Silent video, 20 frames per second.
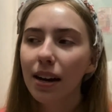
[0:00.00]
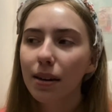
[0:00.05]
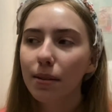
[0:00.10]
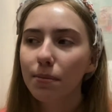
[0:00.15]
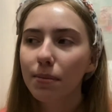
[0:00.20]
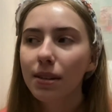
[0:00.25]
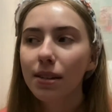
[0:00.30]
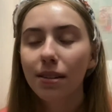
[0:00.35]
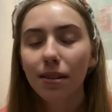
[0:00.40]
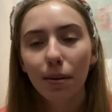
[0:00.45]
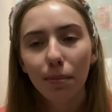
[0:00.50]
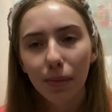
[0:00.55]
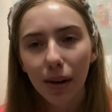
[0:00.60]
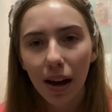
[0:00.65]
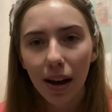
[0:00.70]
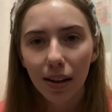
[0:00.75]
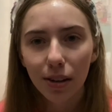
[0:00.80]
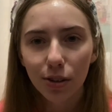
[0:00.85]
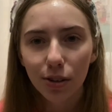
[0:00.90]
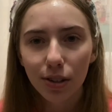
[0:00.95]
Some
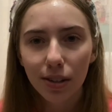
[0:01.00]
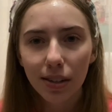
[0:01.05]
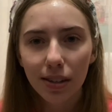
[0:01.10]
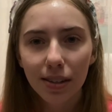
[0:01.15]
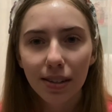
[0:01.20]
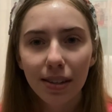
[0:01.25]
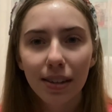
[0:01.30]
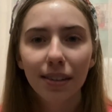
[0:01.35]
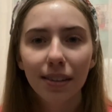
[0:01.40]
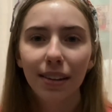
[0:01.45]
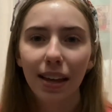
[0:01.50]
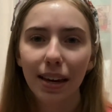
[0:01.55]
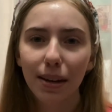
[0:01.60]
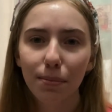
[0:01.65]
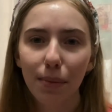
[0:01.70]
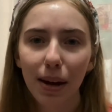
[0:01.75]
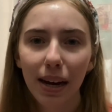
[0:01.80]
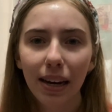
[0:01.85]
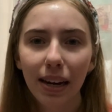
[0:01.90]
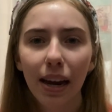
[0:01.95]
colleges, like
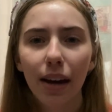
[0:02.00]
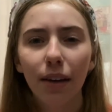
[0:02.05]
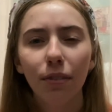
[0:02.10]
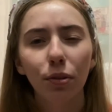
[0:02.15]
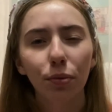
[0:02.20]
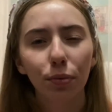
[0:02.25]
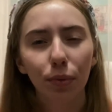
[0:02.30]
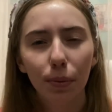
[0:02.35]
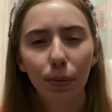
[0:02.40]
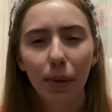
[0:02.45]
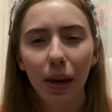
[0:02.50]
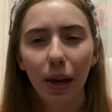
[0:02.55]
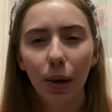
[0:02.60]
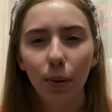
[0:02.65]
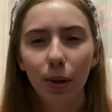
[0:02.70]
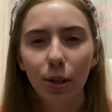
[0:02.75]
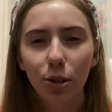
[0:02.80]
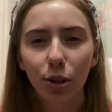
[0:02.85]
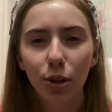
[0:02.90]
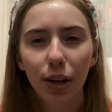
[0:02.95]
mine, have a roommate
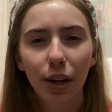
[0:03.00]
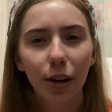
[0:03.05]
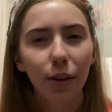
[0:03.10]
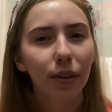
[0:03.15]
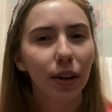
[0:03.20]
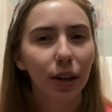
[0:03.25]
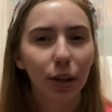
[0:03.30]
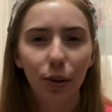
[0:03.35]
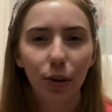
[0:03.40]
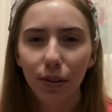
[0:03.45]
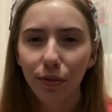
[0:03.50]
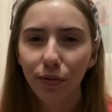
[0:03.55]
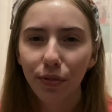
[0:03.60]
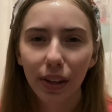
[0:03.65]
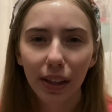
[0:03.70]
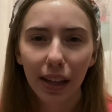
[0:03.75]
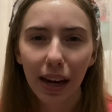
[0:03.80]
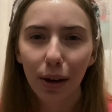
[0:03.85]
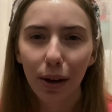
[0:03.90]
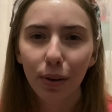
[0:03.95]
questionnaire that you could fill
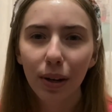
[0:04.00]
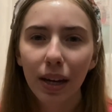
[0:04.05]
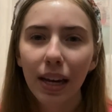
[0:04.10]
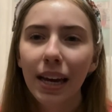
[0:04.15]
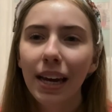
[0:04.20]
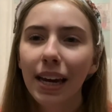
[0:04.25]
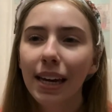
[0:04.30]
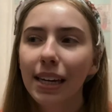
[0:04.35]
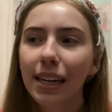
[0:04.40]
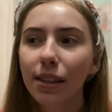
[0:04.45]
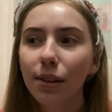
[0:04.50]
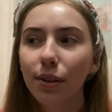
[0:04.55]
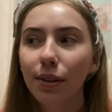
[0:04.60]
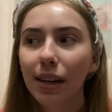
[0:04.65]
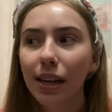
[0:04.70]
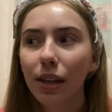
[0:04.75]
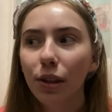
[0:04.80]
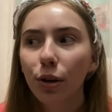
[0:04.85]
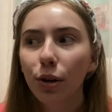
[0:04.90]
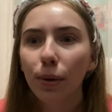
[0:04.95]
out, and they'll
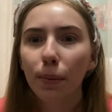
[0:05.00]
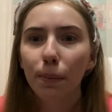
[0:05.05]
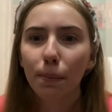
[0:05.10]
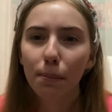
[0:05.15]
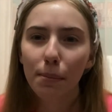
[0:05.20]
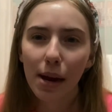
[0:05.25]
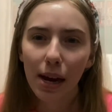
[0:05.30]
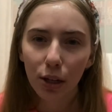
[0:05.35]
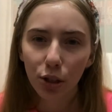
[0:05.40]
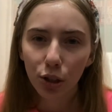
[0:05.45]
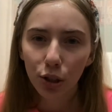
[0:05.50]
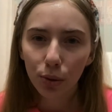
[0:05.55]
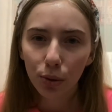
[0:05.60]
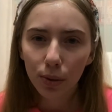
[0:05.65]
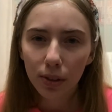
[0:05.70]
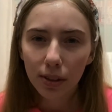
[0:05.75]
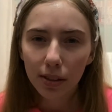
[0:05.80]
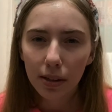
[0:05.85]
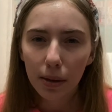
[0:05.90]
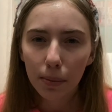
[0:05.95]
either match you with
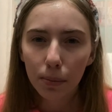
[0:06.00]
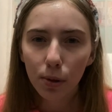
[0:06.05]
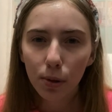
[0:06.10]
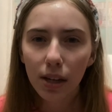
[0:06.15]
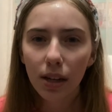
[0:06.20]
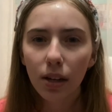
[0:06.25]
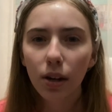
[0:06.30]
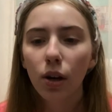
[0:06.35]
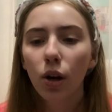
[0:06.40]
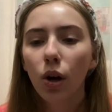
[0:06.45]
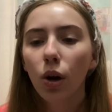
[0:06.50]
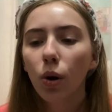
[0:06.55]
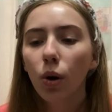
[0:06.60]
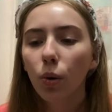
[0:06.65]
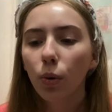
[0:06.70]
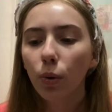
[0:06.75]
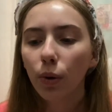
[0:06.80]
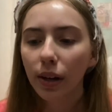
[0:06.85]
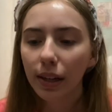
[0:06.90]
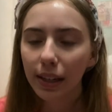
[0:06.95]
someone
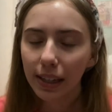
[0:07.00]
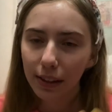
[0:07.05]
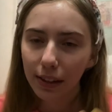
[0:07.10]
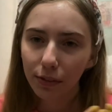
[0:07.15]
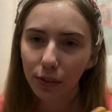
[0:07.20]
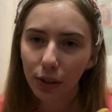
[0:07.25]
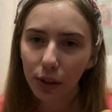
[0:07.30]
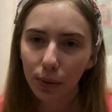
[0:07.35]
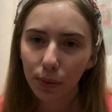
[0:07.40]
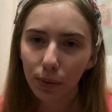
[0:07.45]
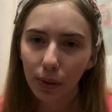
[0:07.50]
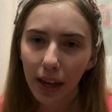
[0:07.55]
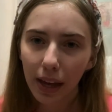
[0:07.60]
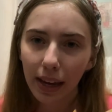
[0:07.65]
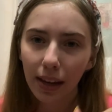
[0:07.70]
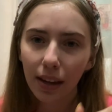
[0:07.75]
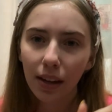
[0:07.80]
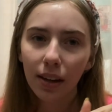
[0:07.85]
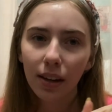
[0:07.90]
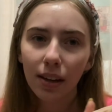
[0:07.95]
or give you
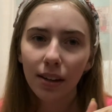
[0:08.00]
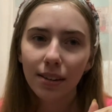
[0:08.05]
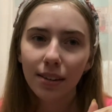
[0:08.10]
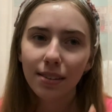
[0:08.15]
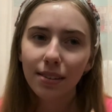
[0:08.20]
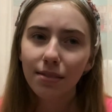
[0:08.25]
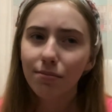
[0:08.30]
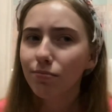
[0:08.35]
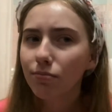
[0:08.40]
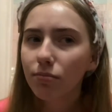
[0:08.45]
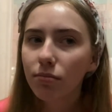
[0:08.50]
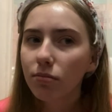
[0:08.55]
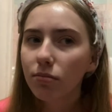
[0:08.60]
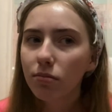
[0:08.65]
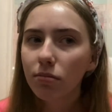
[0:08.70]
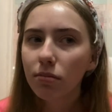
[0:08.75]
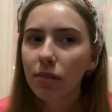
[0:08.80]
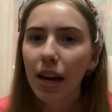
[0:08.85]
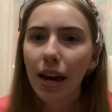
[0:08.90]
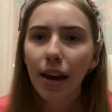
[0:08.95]
like
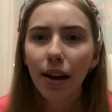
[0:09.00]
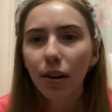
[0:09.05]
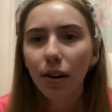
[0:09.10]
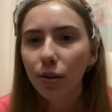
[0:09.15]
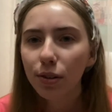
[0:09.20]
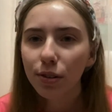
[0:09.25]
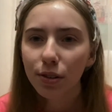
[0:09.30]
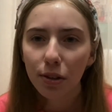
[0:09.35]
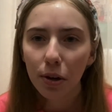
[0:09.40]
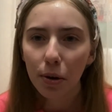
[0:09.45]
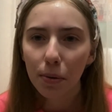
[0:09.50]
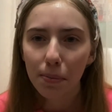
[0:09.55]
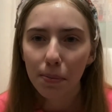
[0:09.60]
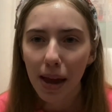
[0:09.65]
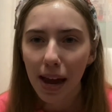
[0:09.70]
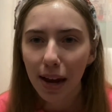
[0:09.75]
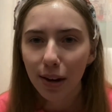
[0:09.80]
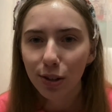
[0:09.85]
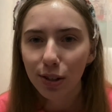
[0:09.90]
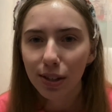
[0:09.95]
10 or so
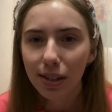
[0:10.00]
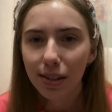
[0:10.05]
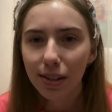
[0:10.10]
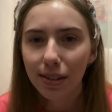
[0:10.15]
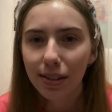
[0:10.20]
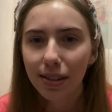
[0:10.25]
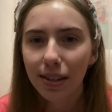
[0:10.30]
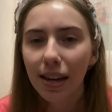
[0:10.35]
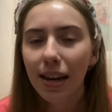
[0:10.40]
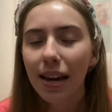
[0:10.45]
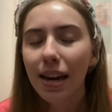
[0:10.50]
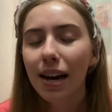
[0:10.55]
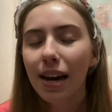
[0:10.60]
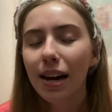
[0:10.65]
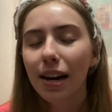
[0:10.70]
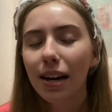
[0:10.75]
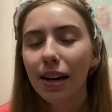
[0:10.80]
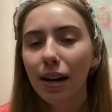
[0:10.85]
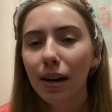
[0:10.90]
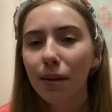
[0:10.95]
matches,
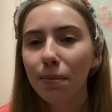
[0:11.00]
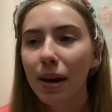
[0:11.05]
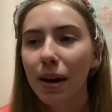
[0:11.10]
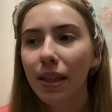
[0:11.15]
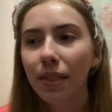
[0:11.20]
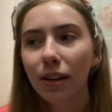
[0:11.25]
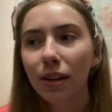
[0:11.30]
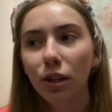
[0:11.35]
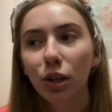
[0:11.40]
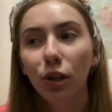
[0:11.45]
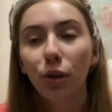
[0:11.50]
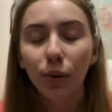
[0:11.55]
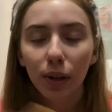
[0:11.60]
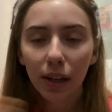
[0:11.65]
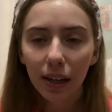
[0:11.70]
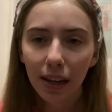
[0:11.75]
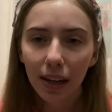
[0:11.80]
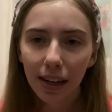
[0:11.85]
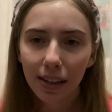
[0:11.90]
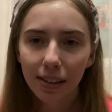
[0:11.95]
and then you can
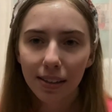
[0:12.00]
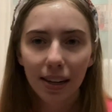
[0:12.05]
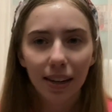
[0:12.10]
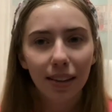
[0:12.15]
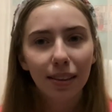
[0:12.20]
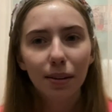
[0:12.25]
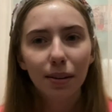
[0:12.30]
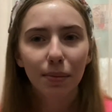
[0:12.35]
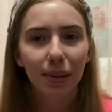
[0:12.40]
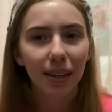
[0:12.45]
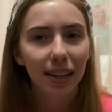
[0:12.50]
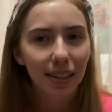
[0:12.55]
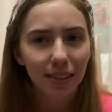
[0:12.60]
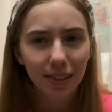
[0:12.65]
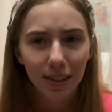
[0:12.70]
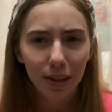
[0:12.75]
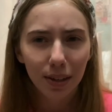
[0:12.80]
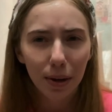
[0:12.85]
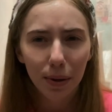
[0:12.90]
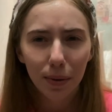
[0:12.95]
contact them and get to
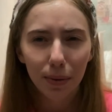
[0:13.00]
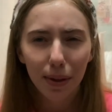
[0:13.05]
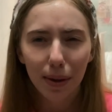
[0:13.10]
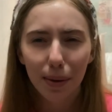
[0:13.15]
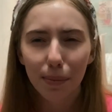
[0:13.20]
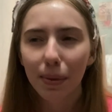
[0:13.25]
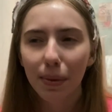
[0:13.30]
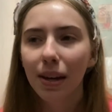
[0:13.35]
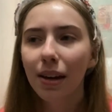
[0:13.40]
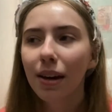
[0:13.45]
know them.